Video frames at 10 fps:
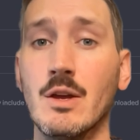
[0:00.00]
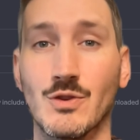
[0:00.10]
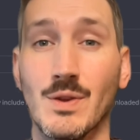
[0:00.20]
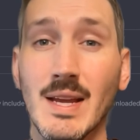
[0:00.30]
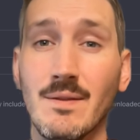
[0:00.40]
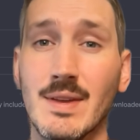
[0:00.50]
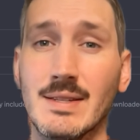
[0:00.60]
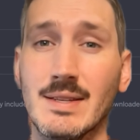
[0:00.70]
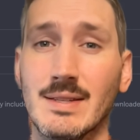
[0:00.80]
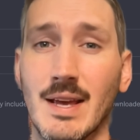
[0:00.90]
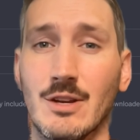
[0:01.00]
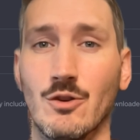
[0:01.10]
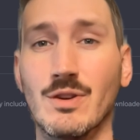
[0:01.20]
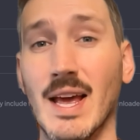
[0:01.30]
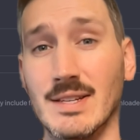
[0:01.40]
So think of this as like
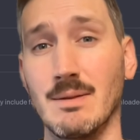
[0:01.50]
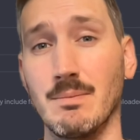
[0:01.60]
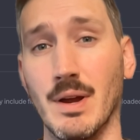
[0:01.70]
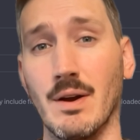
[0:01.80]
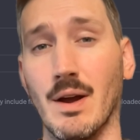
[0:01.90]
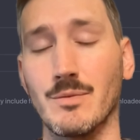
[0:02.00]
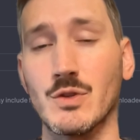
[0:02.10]
your testing playground.